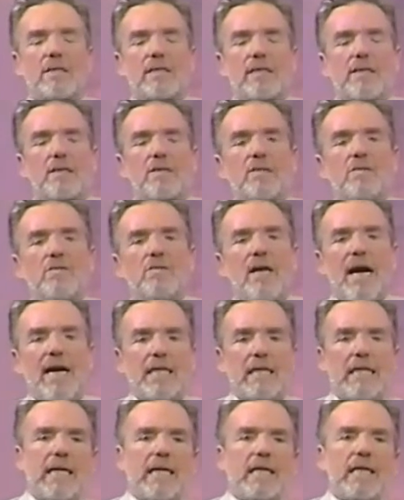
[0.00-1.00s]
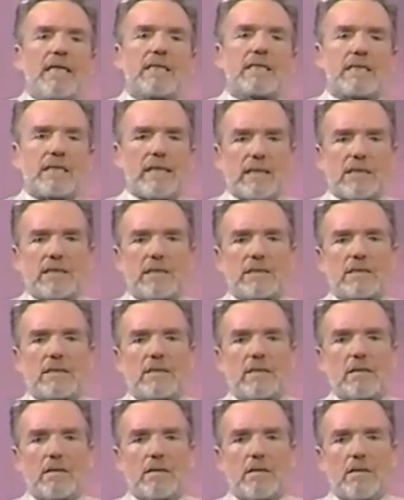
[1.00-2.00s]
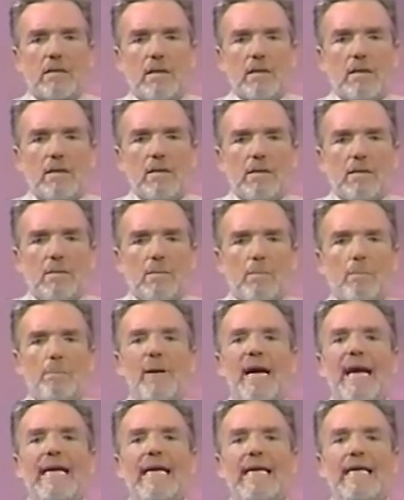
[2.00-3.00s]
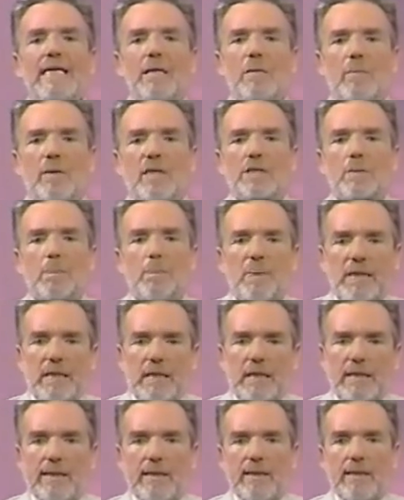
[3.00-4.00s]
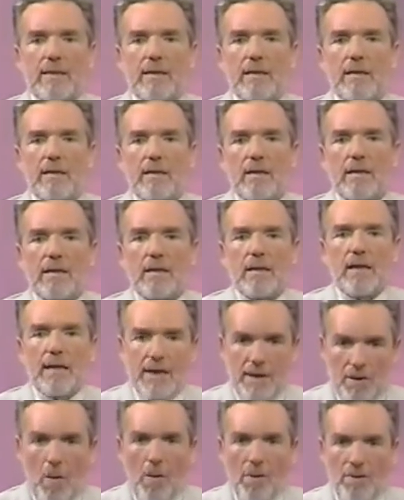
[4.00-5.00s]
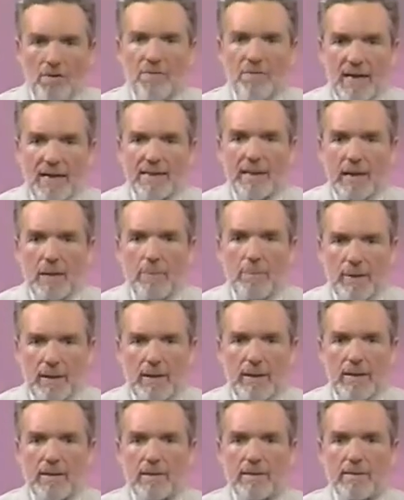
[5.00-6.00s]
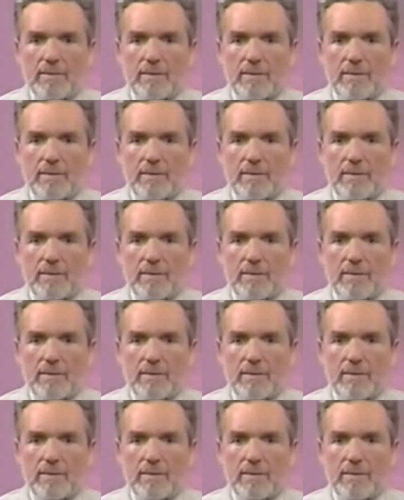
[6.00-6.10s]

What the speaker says: that do not yet exist. Pain must be in order that they be."